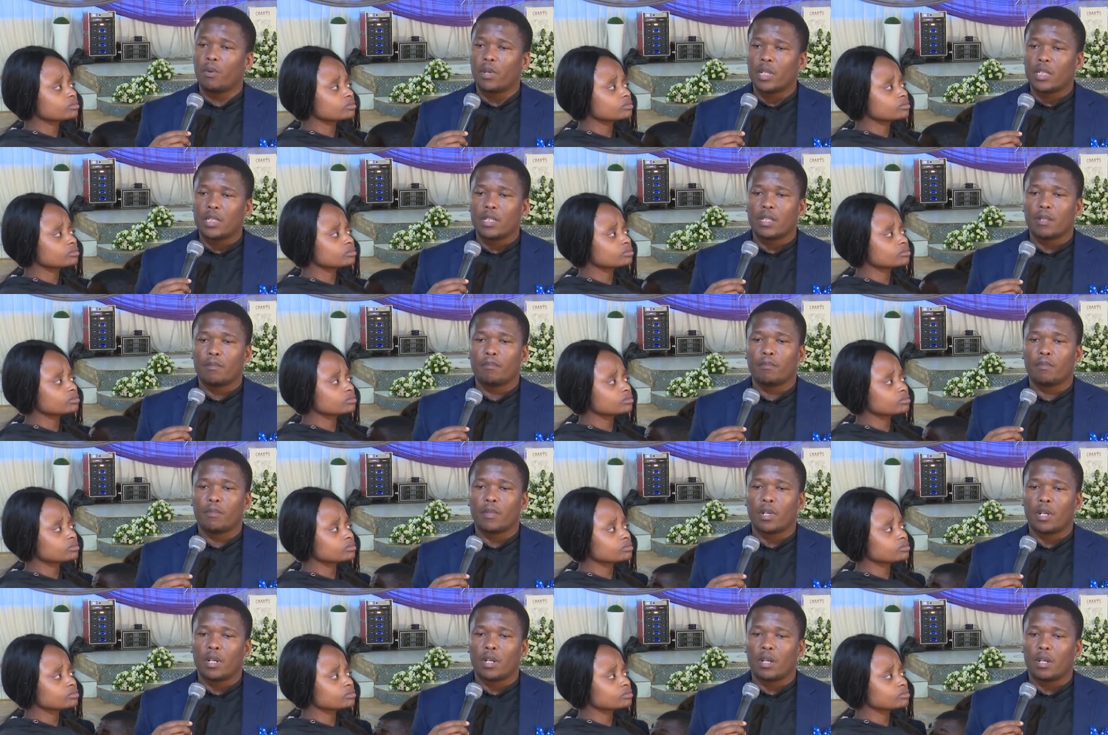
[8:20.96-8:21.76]
Speaker 1: what um
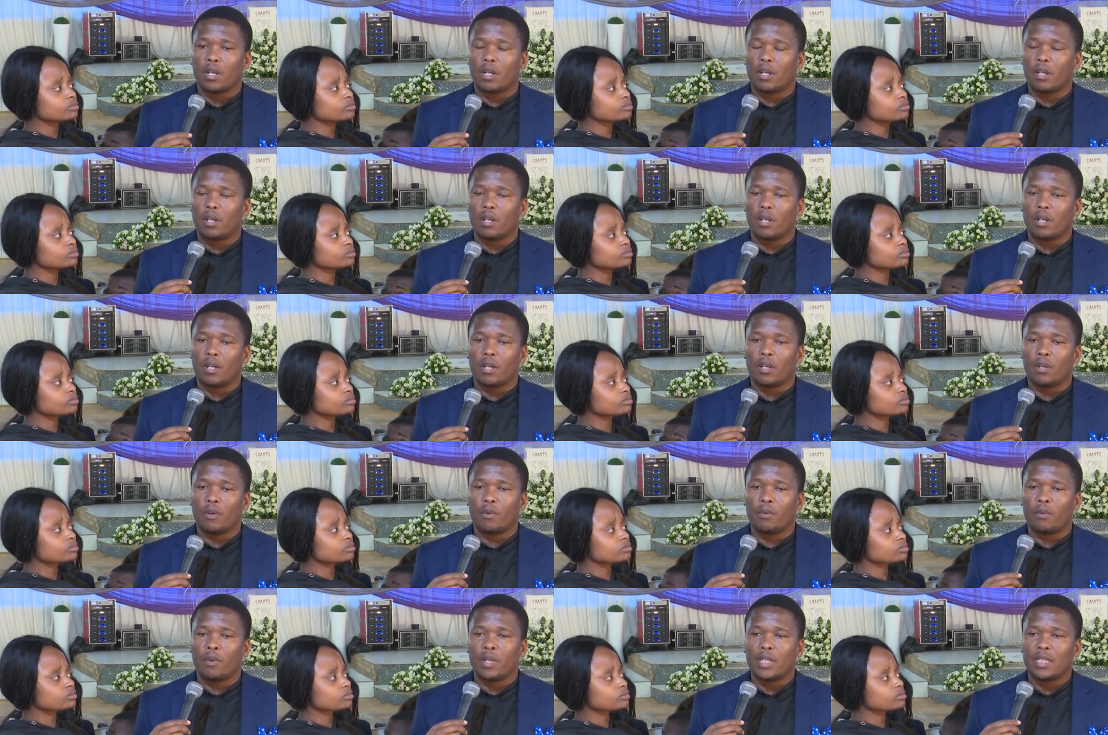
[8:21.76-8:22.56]
uh,
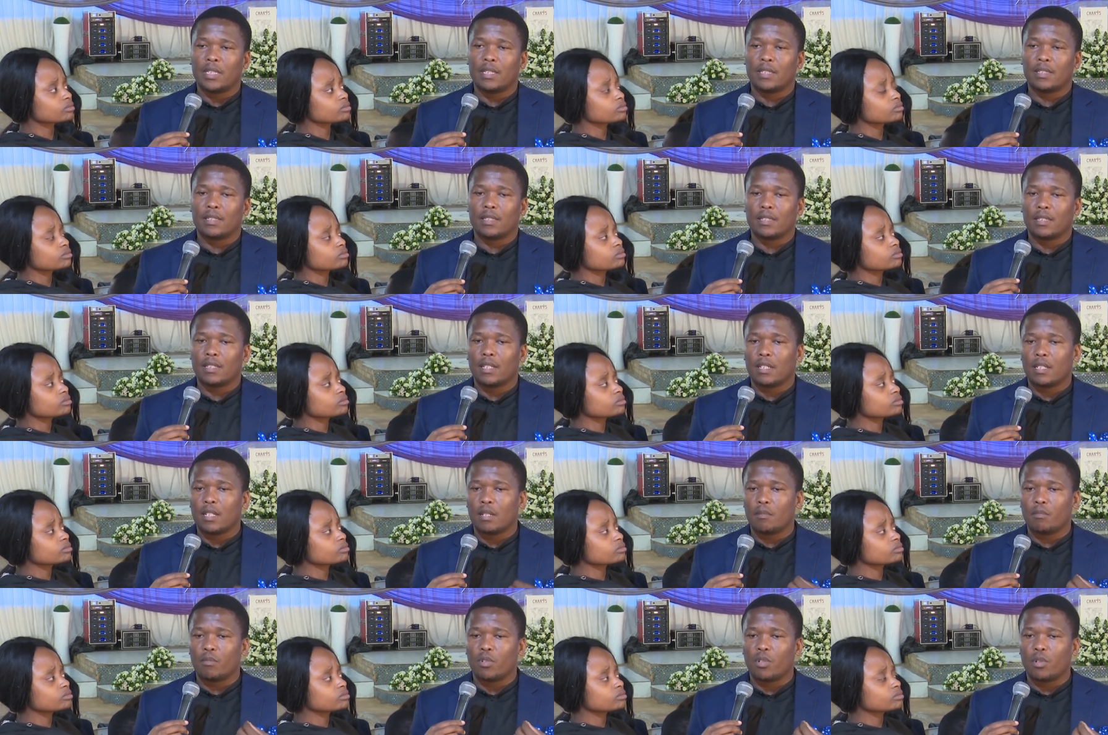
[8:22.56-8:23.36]
uh, what is it
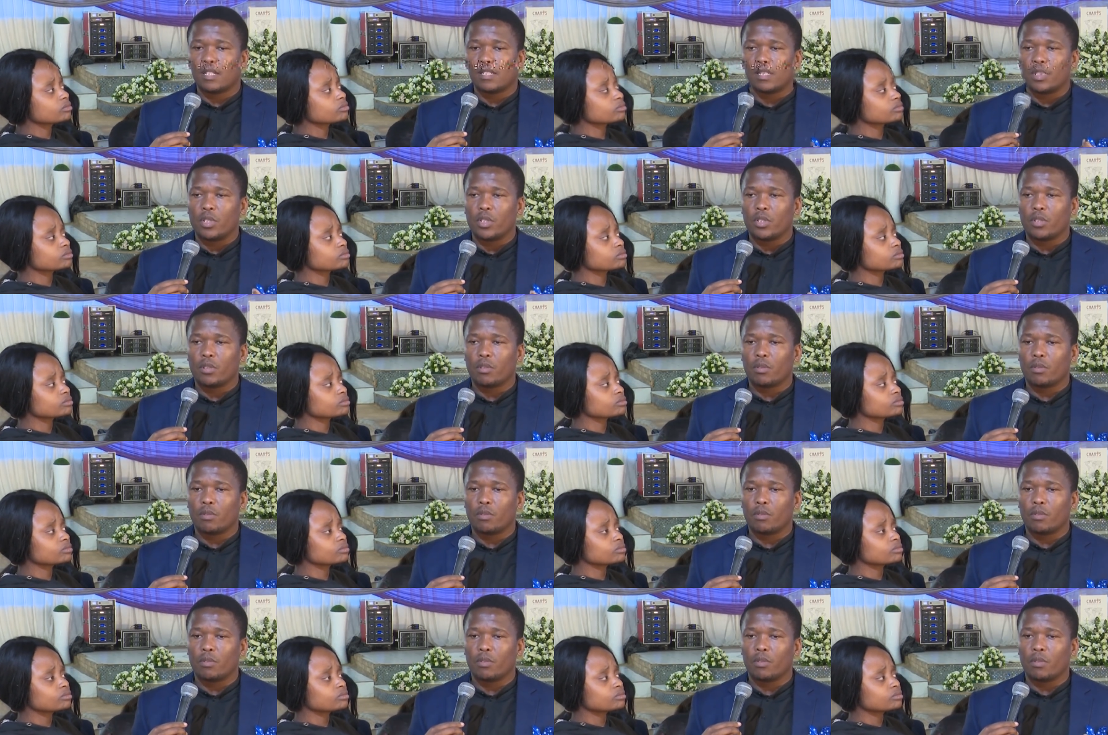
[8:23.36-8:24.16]
that I'm going to
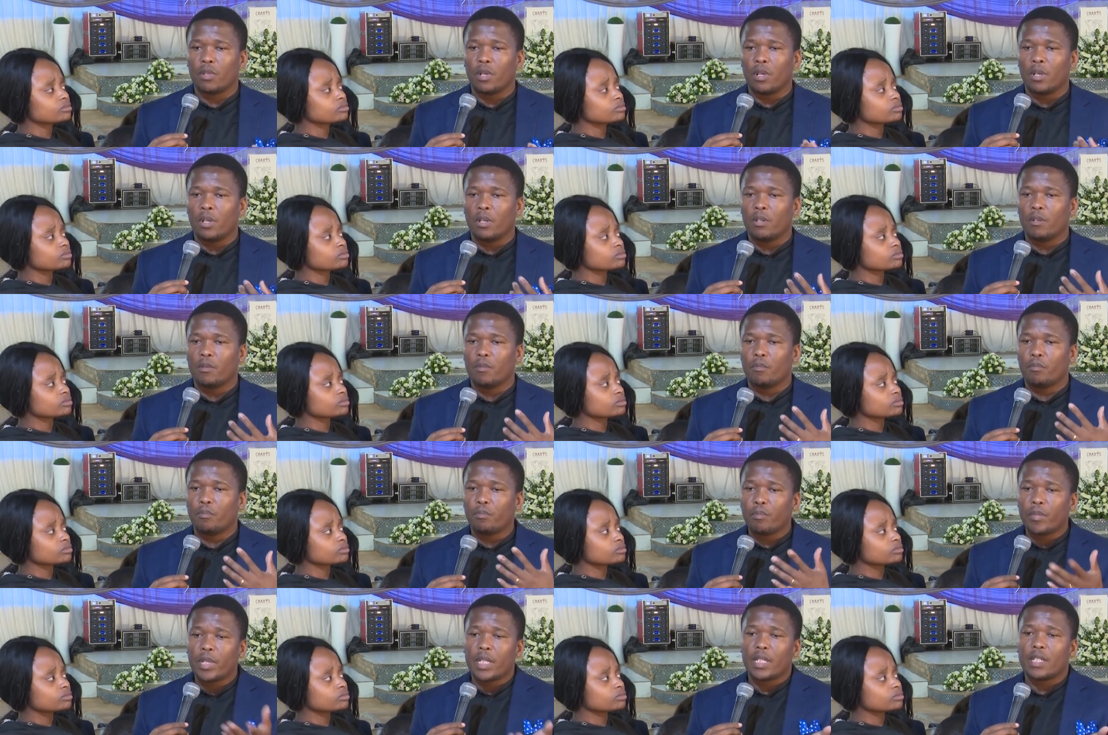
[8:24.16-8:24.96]

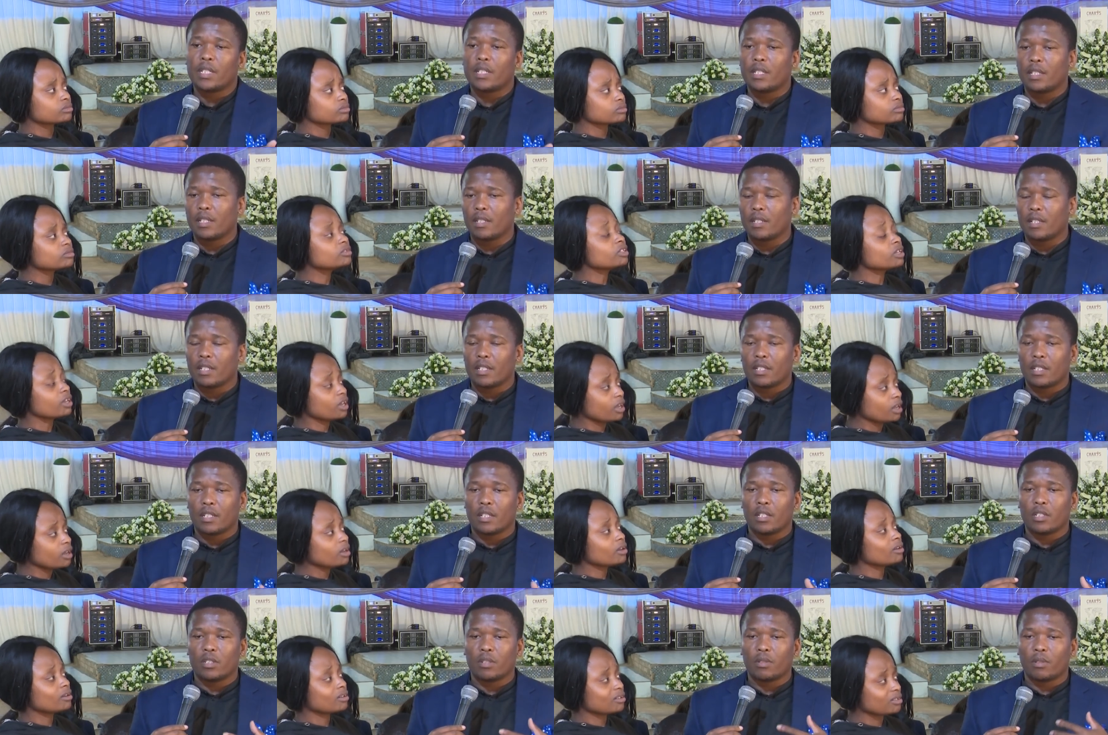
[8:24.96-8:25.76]
meet in the
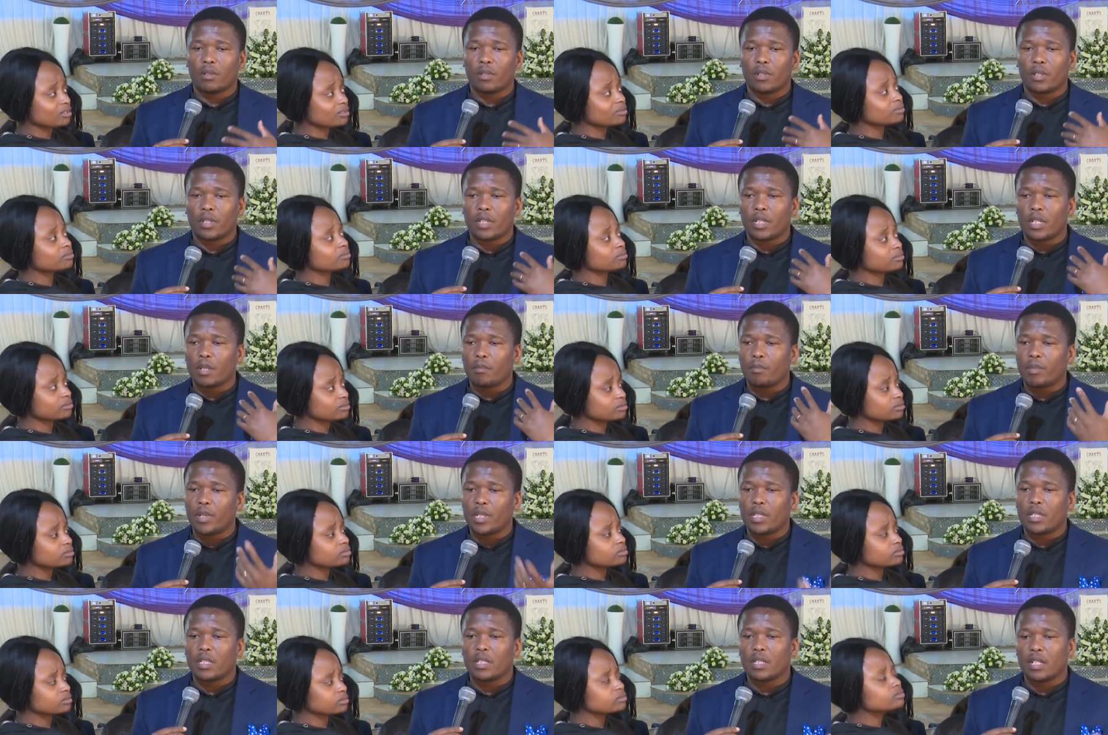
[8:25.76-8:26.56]
church or the
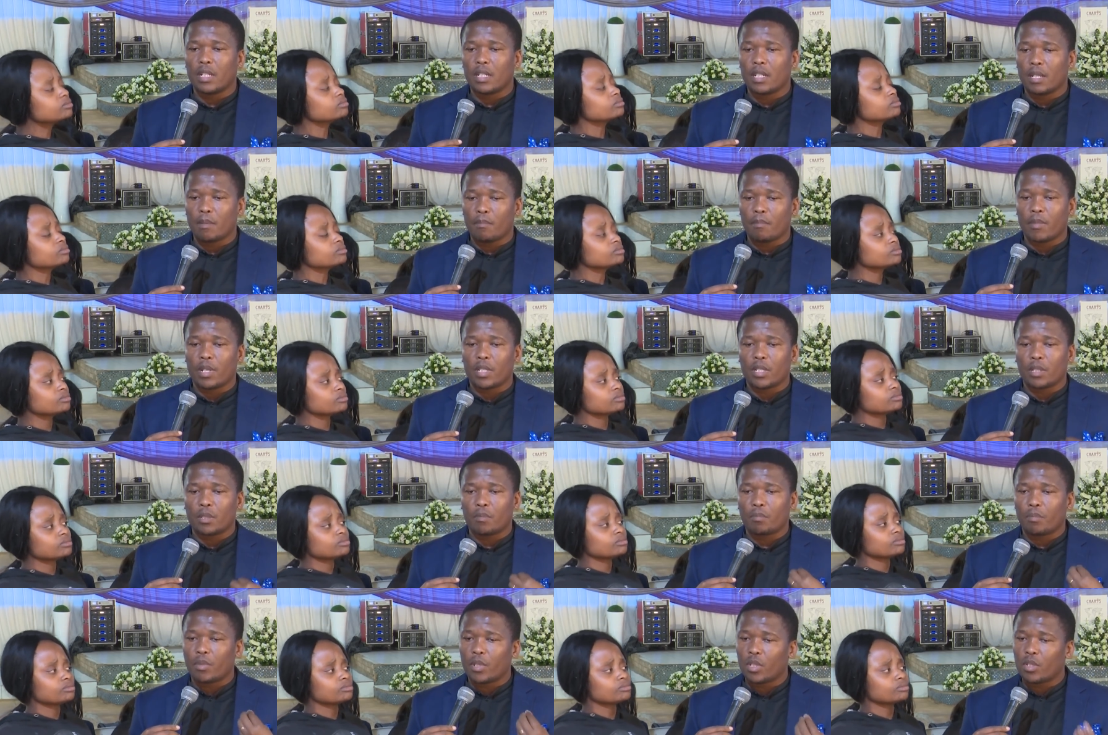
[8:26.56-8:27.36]
person that I
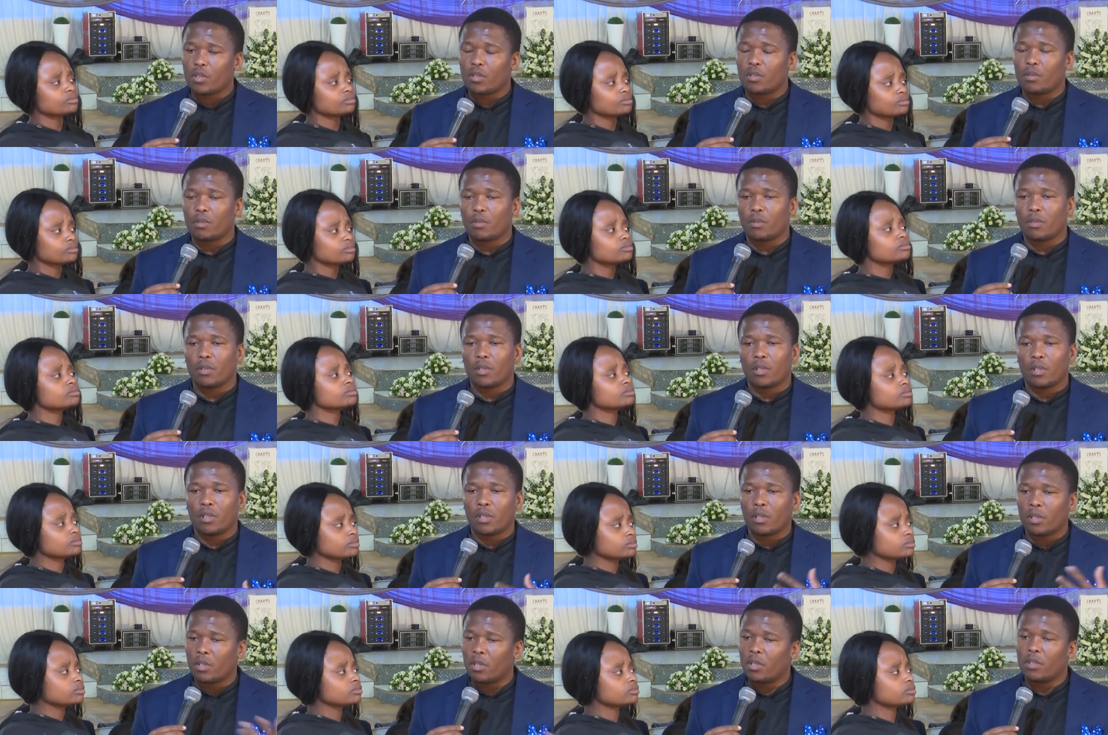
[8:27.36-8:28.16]
must speak to,
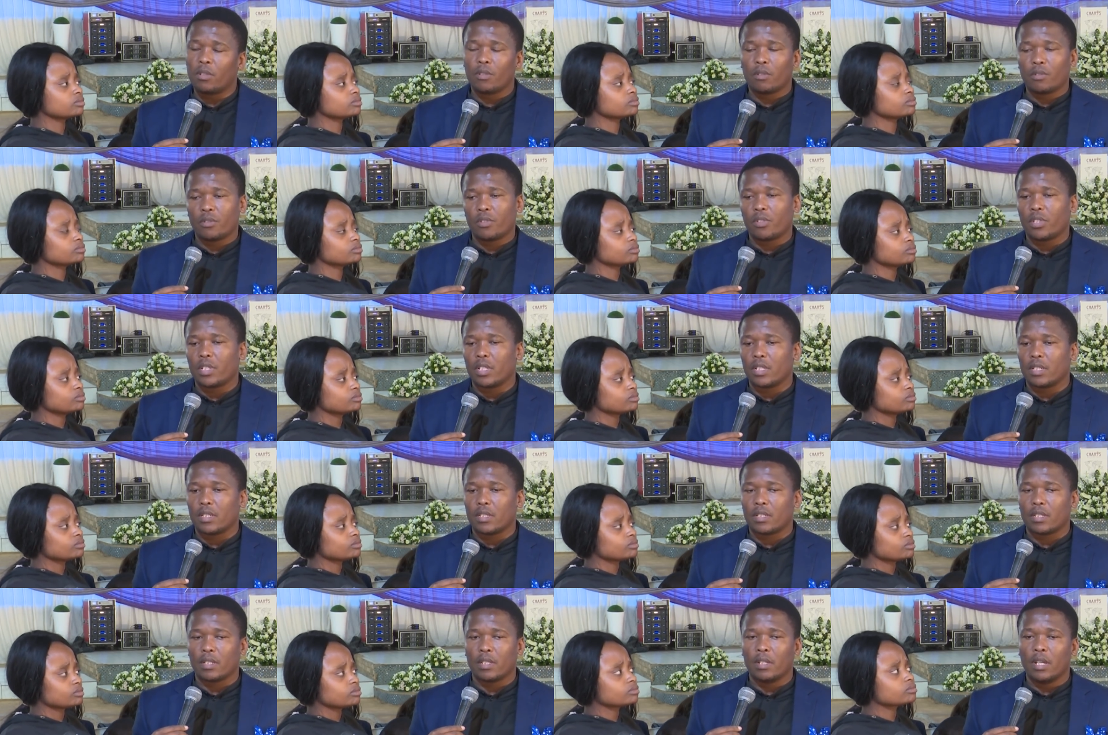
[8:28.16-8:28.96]
a lot of
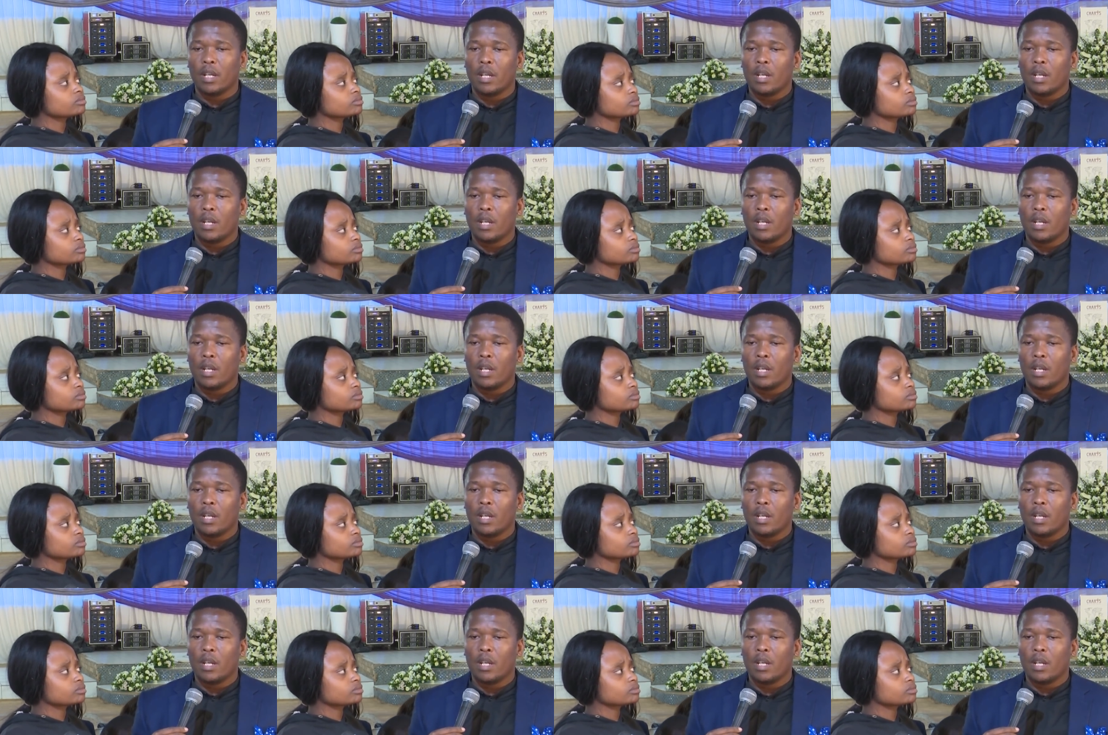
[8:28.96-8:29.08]
things.